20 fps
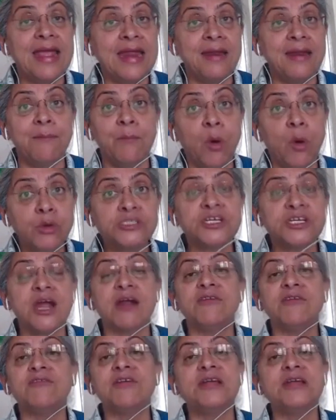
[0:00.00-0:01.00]
in most
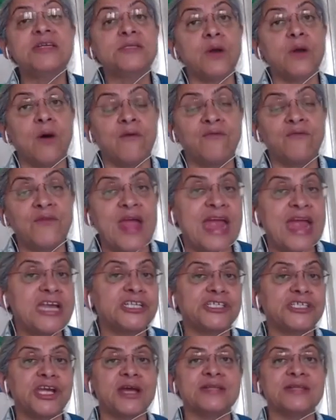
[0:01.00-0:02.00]
countries of
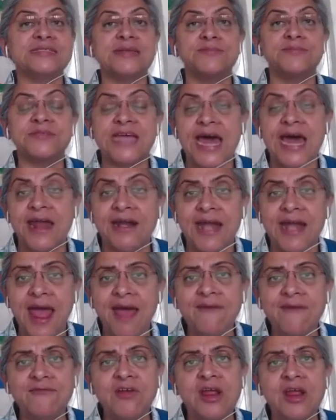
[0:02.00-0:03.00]
Asia and sub-Saharan
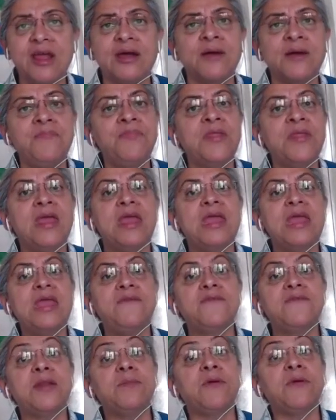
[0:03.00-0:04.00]
Africa,
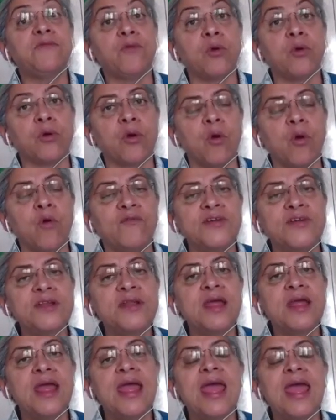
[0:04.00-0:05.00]
even before
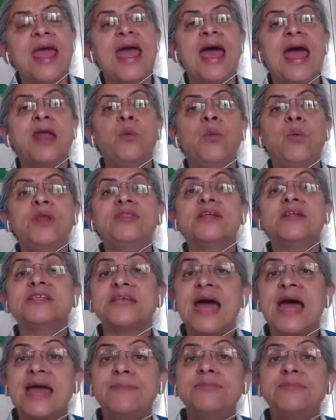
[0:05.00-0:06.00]
COVID. And with the
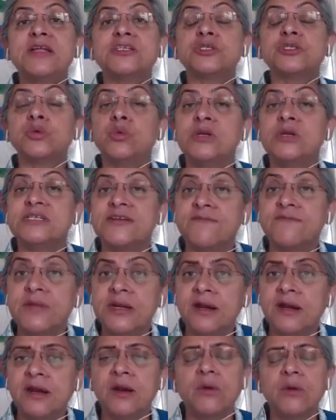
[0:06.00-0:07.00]
time that schools have
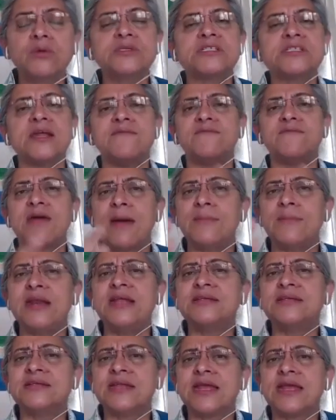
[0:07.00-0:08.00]
been closed and
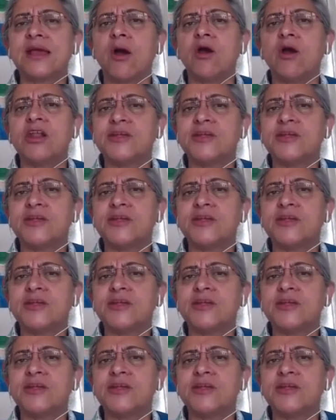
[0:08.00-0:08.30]
families and